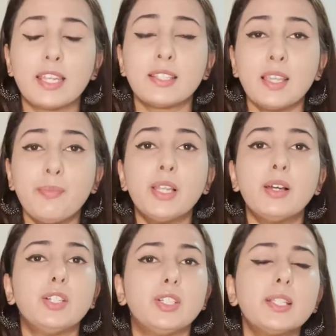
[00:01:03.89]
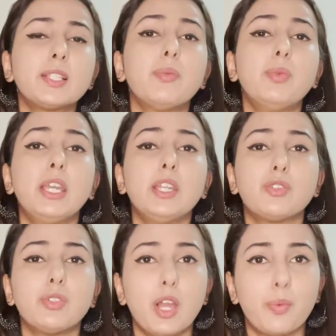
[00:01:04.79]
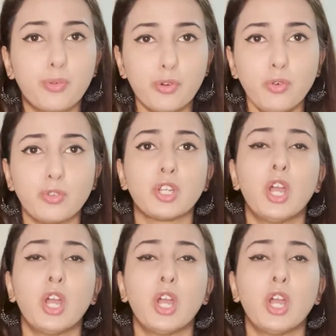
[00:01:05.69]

similar discriminatory approach